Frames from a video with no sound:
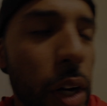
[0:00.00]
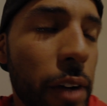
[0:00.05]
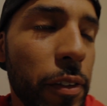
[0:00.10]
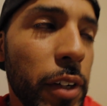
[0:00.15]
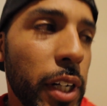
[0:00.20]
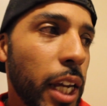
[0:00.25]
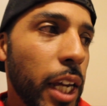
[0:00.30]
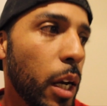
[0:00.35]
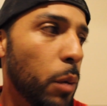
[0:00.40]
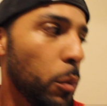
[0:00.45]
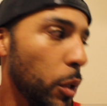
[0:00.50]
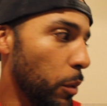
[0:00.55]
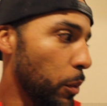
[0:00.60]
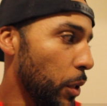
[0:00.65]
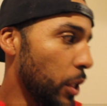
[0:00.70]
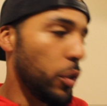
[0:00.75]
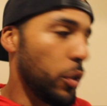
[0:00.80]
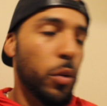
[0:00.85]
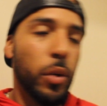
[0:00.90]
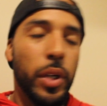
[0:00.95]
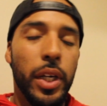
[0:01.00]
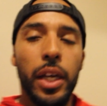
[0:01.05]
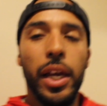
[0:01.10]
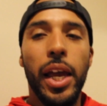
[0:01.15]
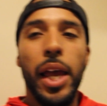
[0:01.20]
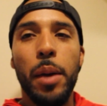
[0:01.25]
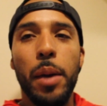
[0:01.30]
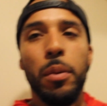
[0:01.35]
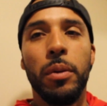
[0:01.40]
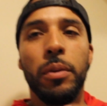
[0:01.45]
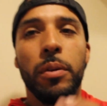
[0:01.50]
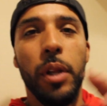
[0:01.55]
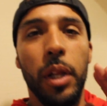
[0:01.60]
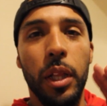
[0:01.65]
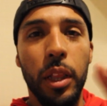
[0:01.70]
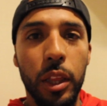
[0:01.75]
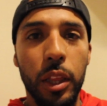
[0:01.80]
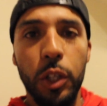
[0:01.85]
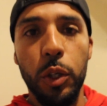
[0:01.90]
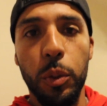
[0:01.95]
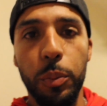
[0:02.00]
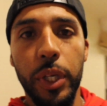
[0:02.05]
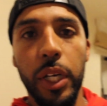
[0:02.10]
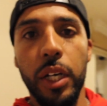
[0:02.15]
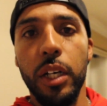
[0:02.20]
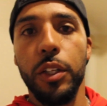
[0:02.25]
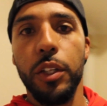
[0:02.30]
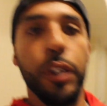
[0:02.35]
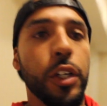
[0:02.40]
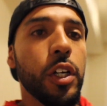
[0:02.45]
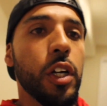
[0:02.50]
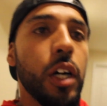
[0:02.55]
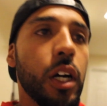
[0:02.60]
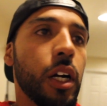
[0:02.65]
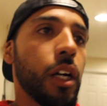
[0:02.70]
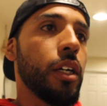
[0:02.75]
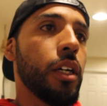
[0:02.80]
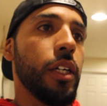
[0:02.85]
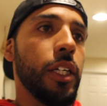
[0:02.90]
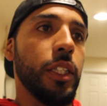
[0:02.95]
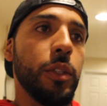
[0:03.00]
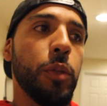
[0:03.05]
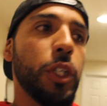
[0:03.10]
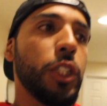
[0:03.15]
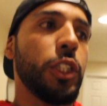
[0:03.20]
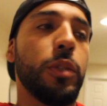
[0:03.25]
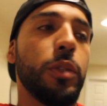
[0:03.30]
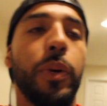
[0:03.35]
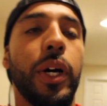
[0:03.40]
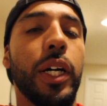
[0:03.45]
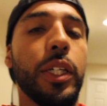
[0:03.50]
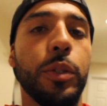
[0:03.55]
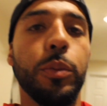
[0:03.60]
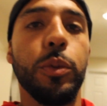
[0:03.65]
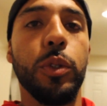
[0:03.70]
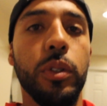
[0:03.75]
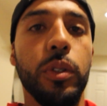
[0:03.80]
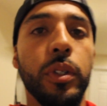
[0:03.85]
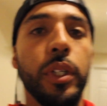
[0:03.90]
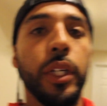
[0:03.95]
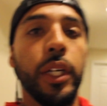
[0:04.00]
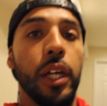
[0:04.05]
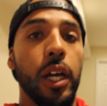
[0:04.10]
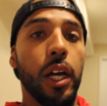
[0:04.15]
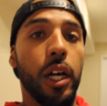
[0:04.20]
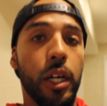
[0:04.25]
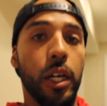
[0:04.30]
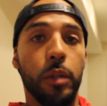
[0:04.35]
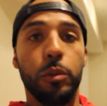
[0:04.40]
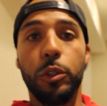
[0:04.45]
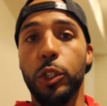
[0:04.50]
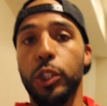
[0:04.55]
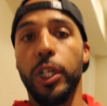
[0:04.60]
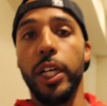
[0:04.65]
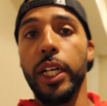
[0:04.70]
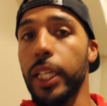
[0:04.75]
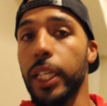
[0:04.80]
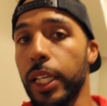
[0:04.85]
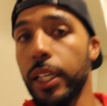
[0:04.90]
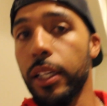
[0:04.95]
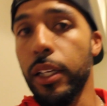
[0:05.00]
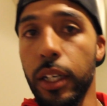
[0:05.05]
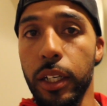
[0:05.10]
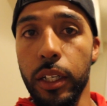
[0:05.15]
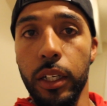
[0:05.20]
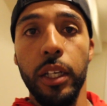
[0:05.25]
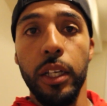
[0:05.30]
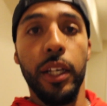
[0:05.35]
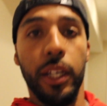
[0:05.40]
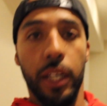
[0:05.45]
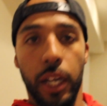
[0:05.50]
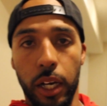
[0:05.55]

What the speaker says: every day I'm going to be doing a little bit on the car as much as possible to try to get done.